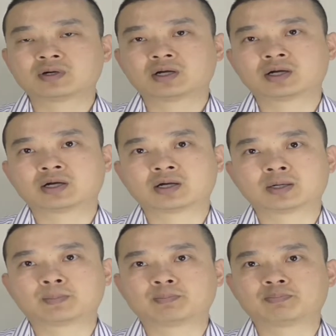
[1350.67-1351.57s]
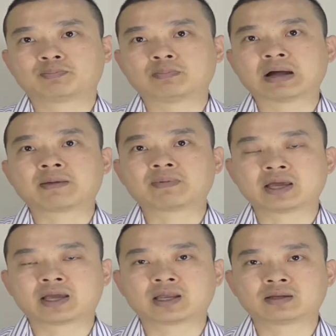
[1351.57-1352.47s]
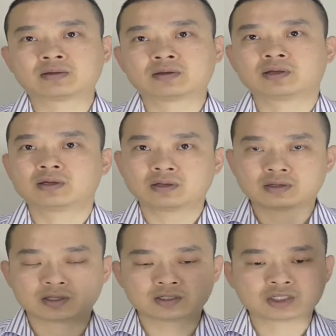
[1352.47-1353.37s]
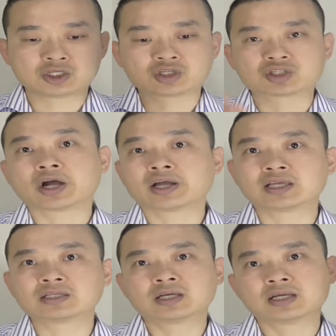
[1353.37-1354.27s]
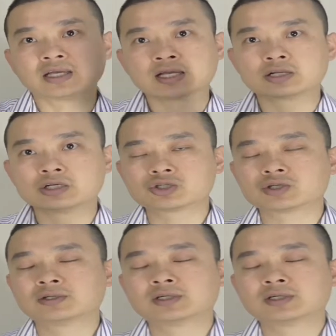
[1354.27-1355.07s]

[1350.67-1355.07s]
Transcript: My plan is teaching in Chinese, in English,